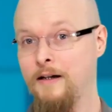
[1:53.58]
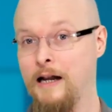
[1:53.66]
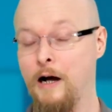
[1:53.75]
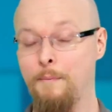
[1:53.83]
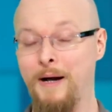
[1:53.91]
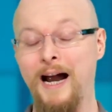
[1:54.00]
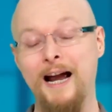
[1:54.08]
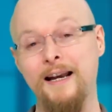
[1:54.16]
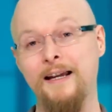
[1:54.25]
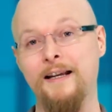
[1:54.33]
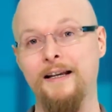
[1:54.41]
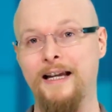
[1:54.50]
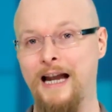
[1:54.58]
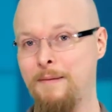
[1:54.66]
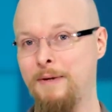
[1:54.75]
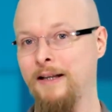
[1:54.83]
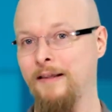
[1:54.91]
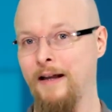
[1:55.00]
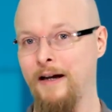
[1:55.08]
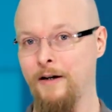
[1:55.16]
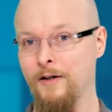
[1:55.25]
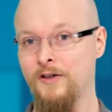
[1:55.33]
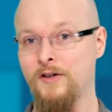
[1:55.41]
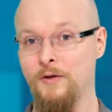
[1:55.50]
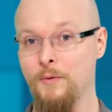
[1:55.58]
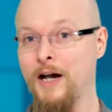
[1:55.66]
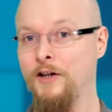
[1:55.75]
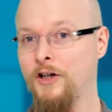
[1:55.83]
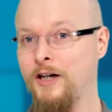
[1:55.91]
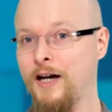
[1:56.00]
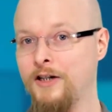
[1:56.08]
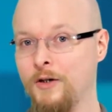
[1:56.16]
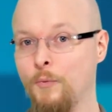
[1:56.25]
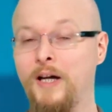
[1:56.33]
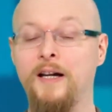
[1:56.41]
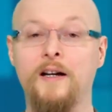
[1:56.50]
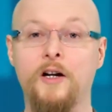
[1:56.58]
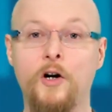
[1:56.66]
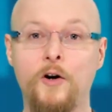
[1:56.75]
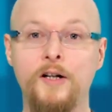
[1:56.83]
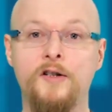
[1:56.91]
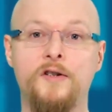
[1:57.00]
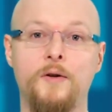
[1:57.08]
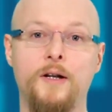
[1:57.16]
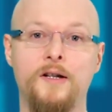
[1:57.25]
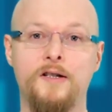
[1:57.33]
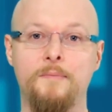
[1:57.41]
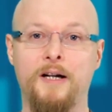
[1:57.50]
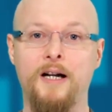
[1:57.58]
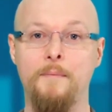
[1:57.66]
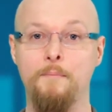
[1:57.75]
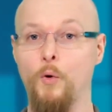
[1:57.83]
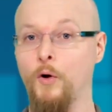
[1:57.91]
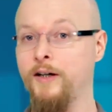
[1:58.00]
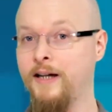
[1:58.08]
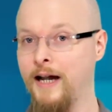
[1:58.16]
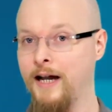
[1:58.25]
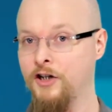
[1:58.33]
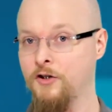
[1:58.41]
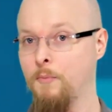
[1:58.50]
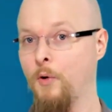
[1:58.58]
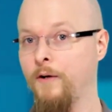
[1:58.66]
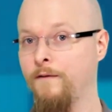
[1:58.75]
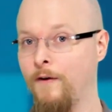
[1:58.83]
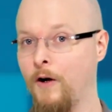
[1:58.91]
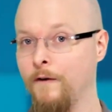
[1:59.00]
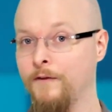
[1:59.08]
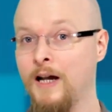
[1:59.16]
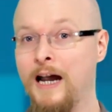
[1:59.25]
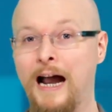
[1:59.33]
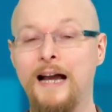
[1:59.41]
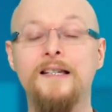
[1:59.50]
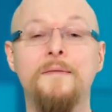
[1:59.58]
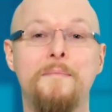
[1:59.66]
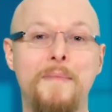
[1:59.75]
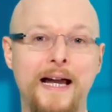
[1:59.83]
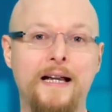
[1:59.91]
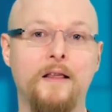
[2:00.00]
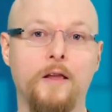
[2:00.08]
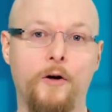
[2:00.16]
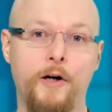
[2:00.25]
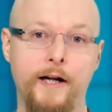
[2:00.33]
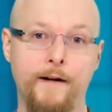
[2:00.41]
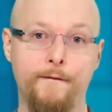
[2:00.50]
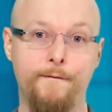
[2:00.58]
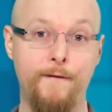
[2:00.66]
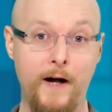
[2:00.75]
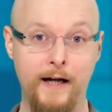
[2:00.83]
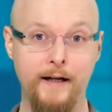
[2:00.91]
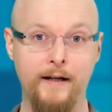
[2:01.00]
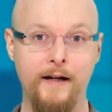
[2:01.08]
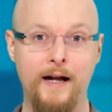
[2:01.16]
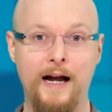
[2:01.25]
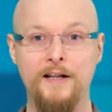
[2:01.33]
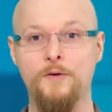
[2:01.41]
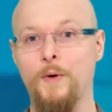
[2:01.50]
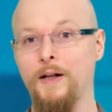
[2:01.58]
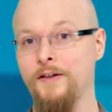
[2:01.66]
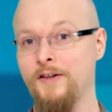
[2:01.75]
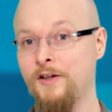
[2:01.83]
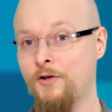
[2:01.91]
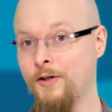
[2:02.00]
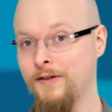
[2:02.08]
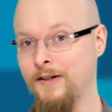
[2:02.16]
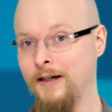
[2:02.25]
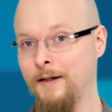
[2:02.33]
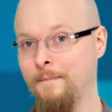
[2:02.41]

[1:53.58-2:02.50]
Now, by adding in gaming layers to education, we can encourage students to become more engaged, more involved, and to make learning fun as well as interesting.